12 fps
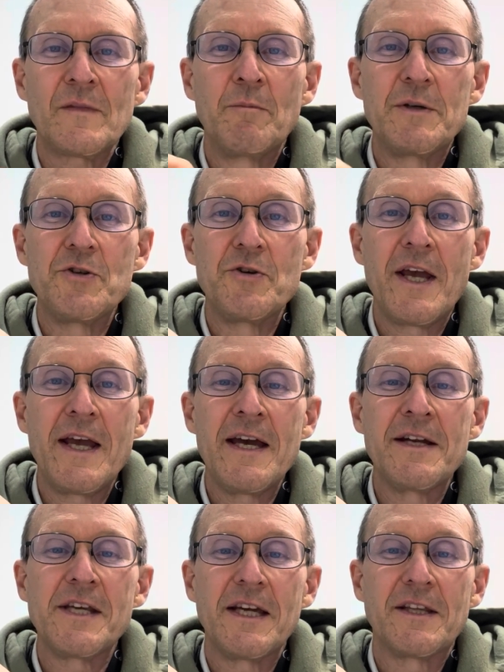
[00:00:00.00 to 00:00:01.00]
But you
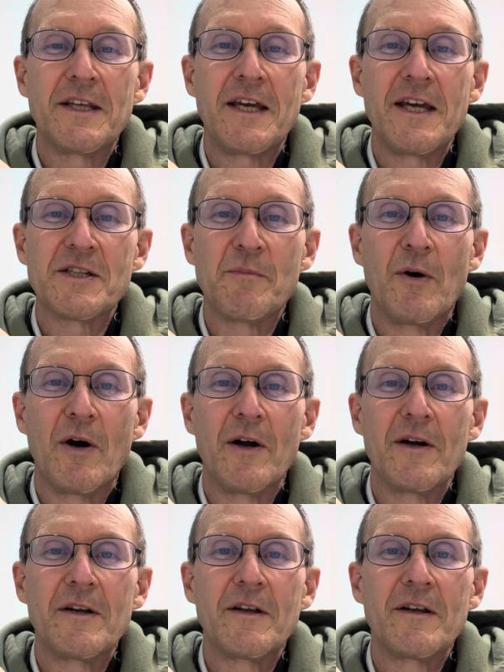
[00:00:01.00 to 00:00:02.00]
can take the case
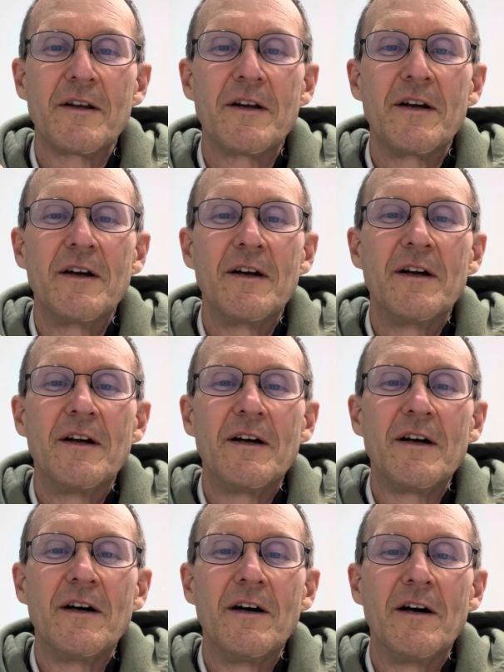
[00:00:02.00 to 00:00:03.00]
apart.
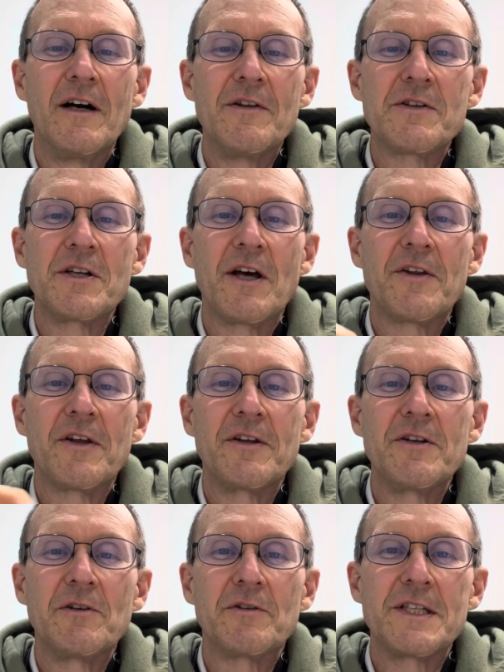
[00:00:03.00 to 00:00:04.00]
And there's nothing that
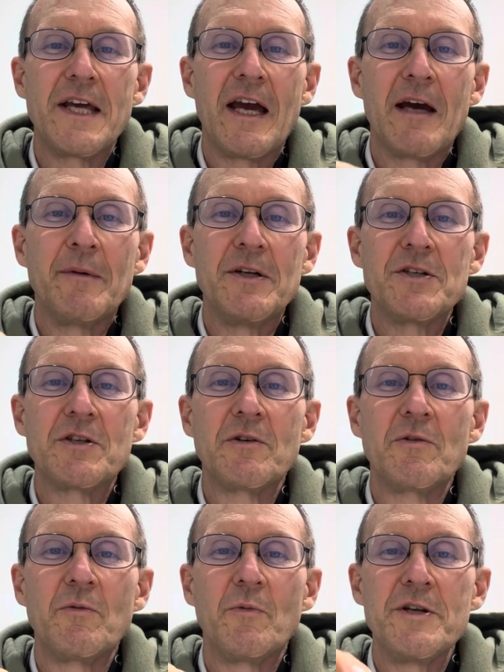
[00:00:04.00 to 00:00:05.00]
you'll damage
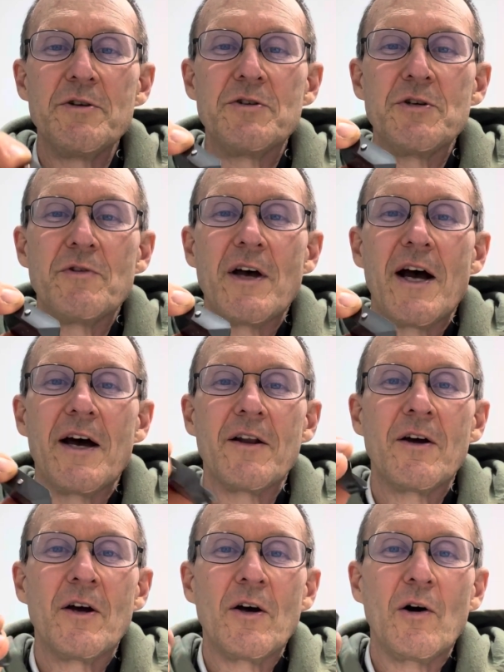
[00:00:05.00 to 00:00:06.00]
when you do that.
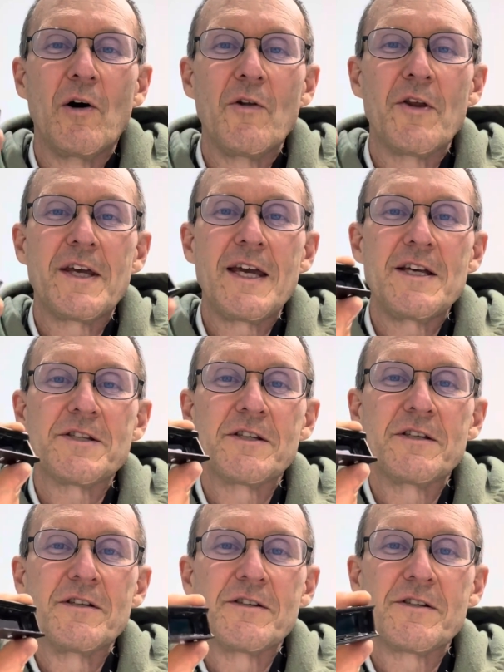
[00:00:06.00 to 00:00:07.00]
All the case
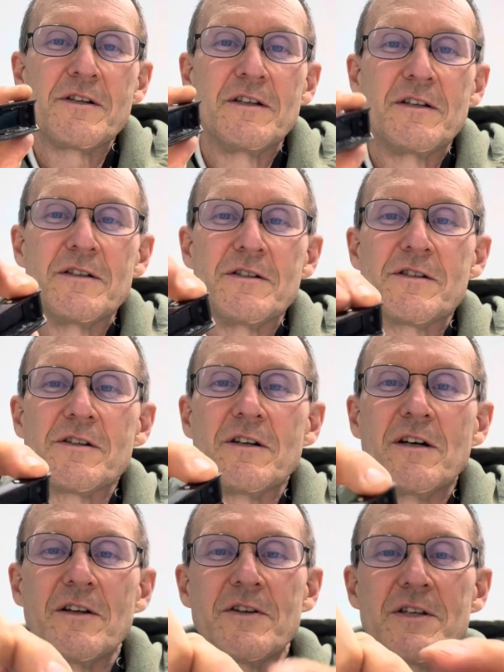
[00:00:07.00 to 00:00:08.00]
is
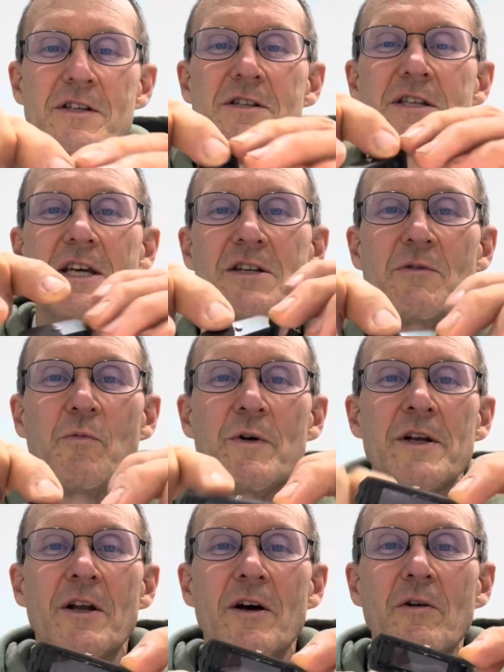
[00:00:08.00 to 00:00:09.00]
this tinted
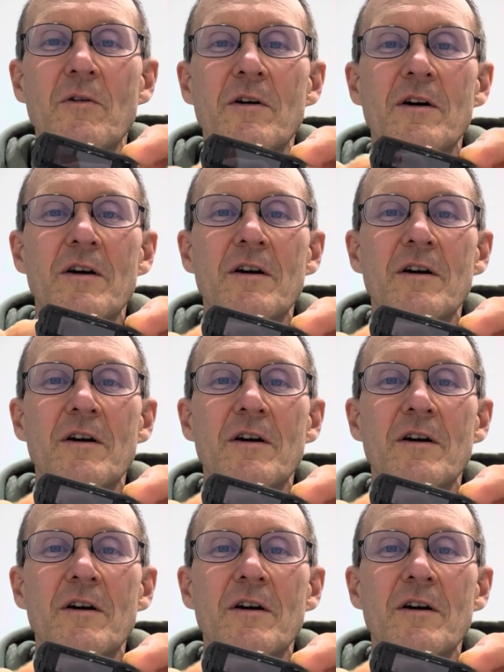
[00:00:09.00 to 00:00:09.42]
window